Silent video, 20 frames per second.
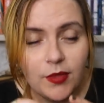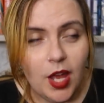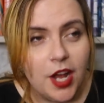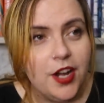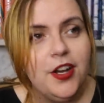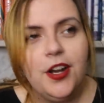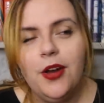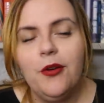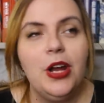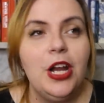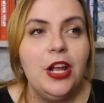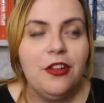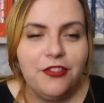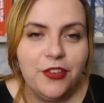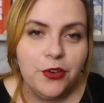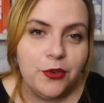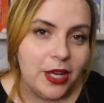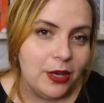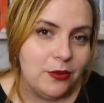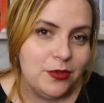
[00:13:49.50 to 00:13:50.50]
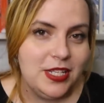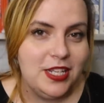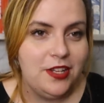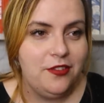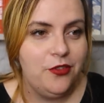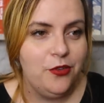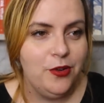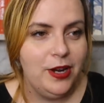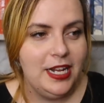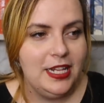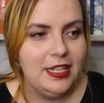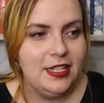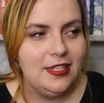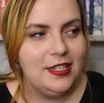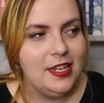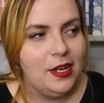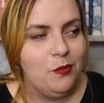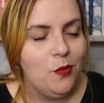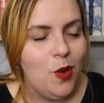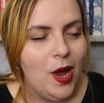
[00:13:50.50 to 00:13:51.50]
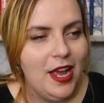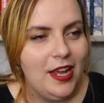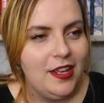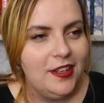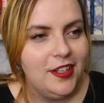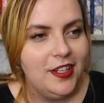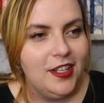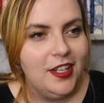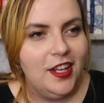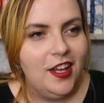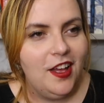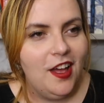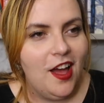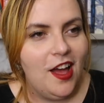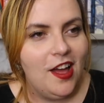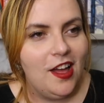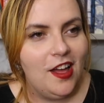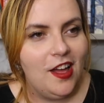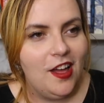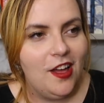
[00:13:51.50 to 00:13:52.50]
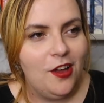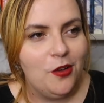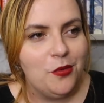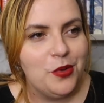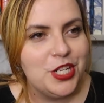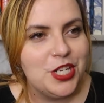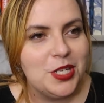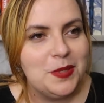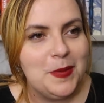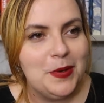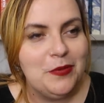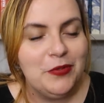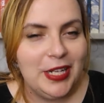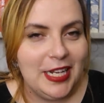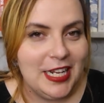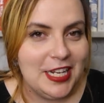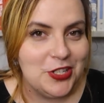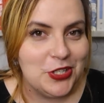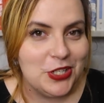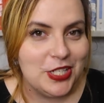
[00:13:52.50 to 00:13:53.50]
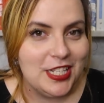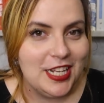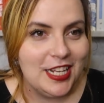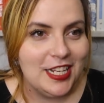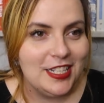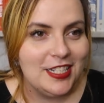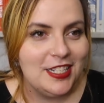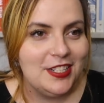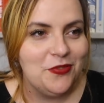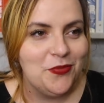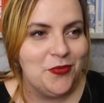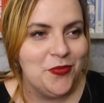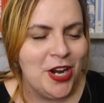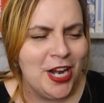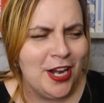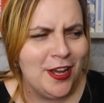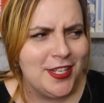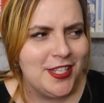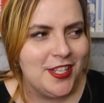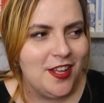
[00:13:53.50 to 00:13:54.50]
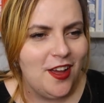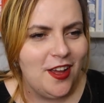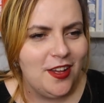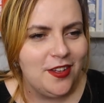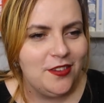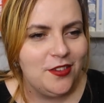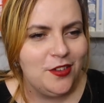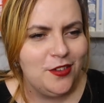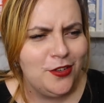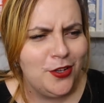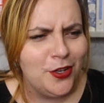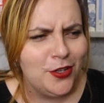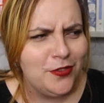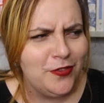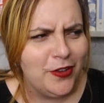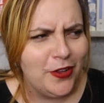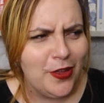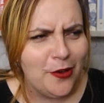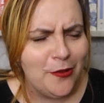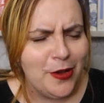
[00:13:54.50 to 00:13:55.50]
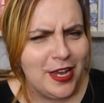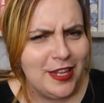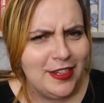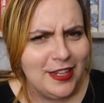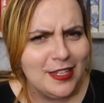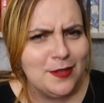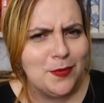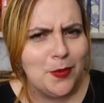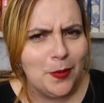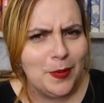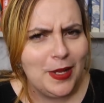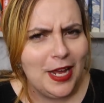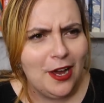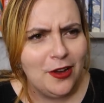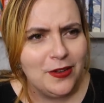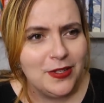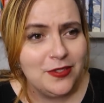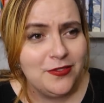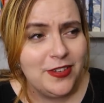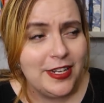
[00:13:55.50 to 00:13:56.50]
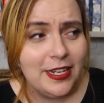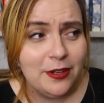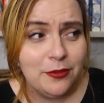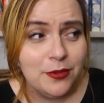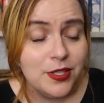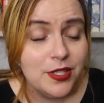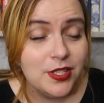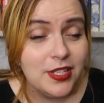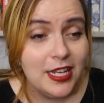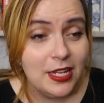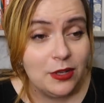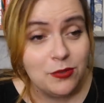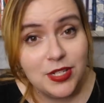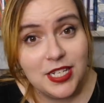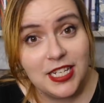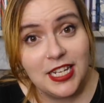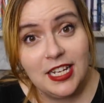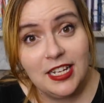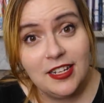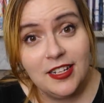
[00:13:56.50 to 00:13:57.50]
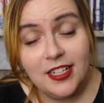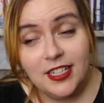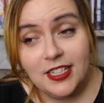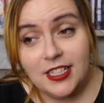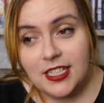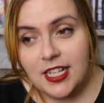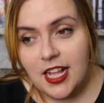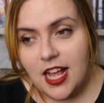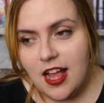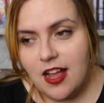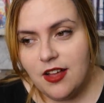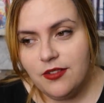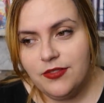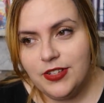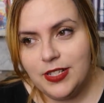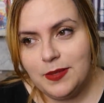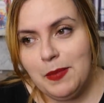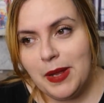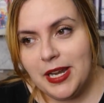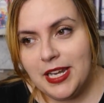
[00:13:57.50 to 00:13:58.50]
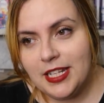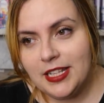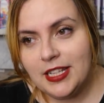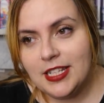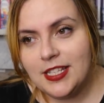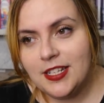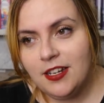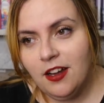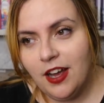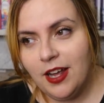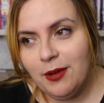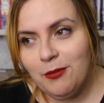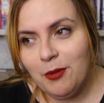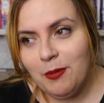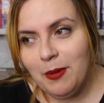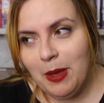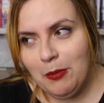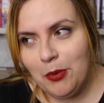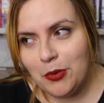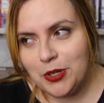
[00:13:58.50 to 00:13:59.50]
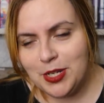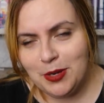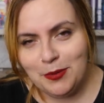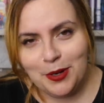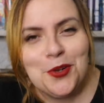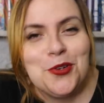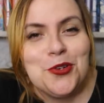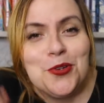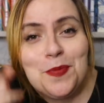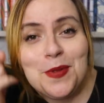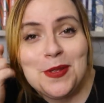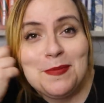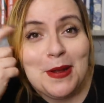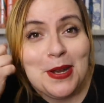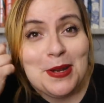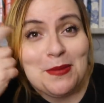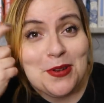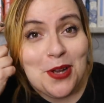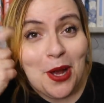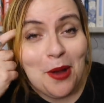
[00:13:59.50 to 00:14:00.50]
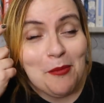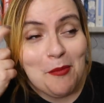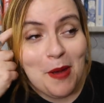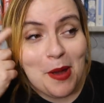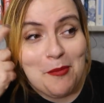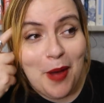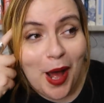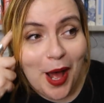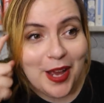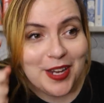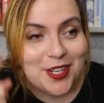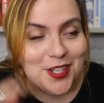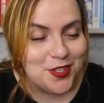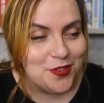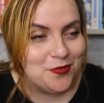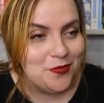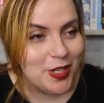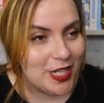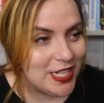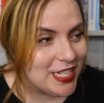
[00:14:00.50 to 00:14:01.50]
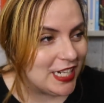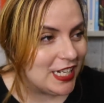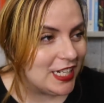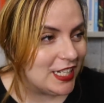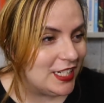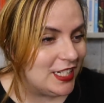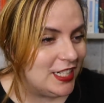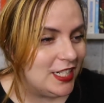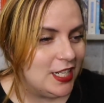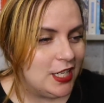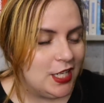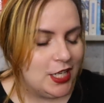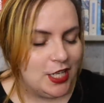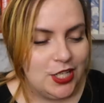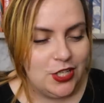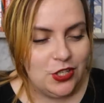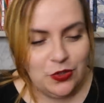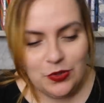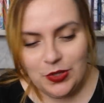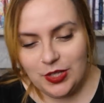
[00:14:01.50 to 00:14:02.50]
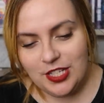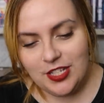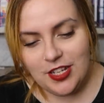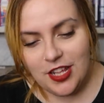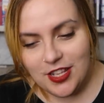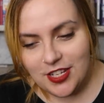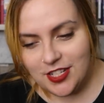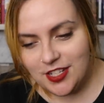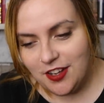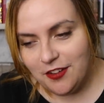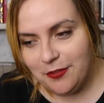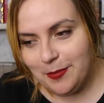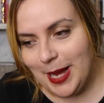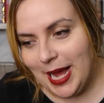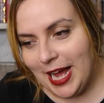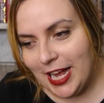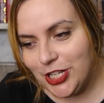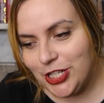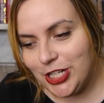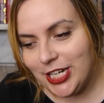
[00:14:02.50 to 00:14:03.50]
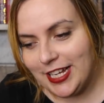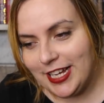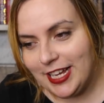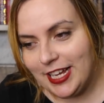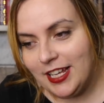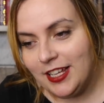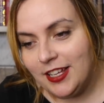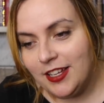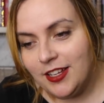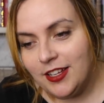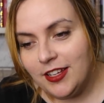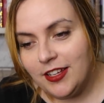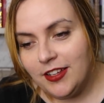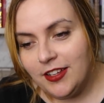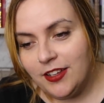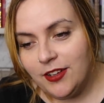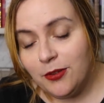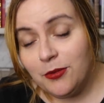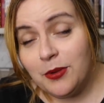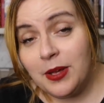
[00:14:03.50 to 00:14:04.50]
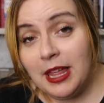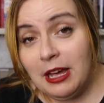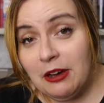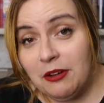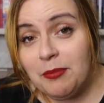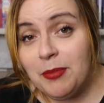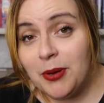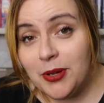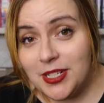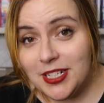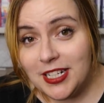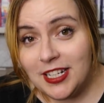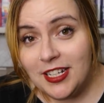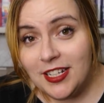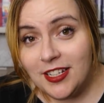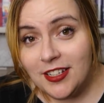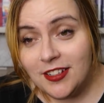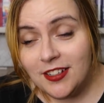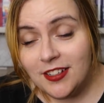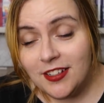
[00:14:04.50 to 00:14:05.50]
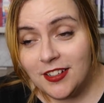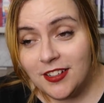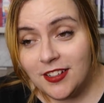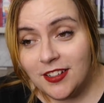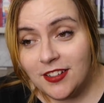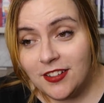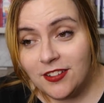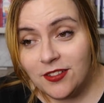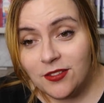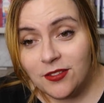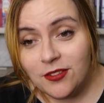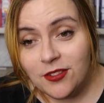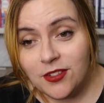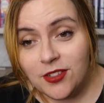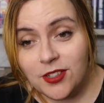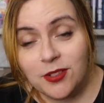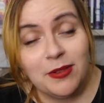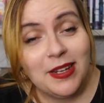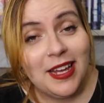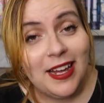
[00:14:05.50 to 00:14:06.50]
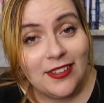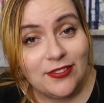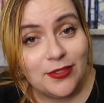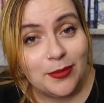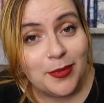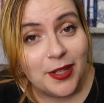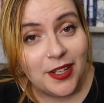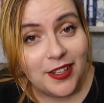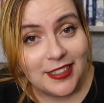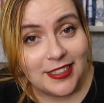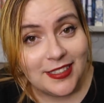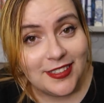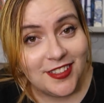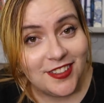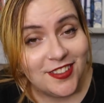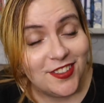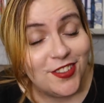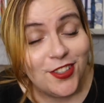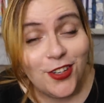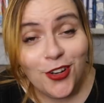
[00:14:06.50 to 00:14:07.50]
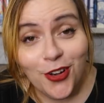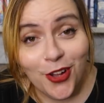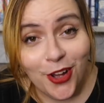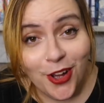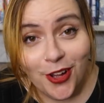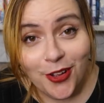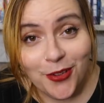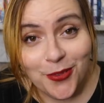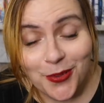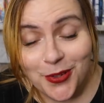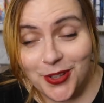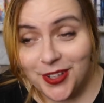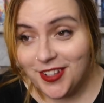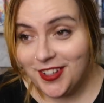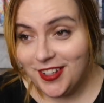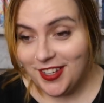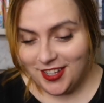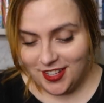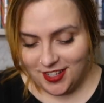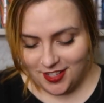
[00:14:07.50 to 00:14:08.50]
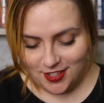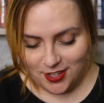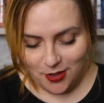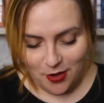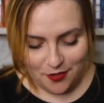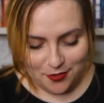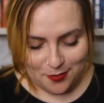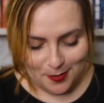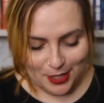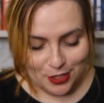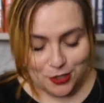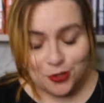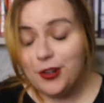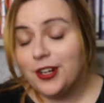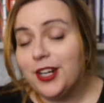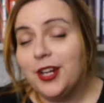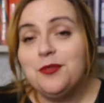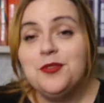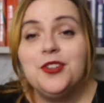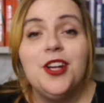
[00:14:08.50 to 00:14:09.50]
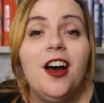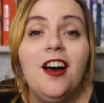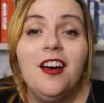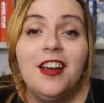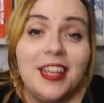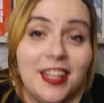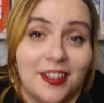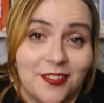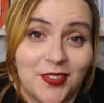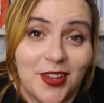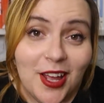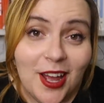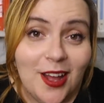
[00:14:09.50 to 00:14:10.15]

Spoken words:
I don't know, I don't feel guilty for it in the same way, which has been really interesting to realise that I could feel that way, and that's probably how I was feeling, was guilty for spending this time on my body when I should be spending time on my mind and reading and doing this other stuff. But actually, without a body, do we have a mind? No. So I have to make sure I don't die.